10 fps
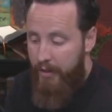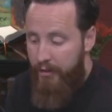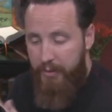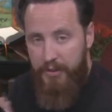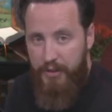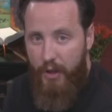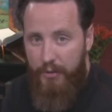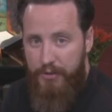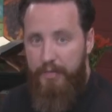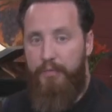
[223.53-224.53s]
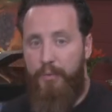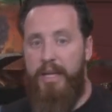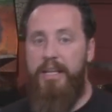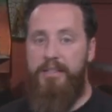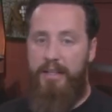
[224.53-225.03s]
the results of
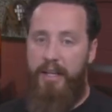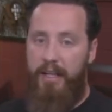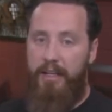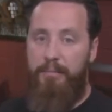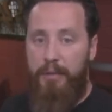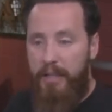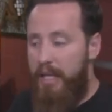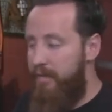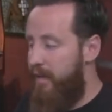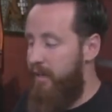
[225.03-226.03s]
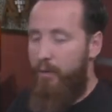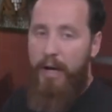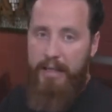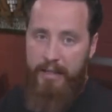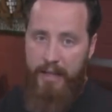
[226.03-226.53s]
reasoning and believing in the
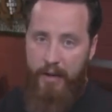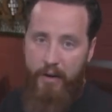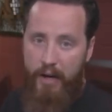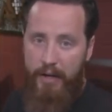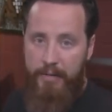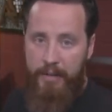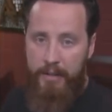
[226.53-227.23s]
way that they are.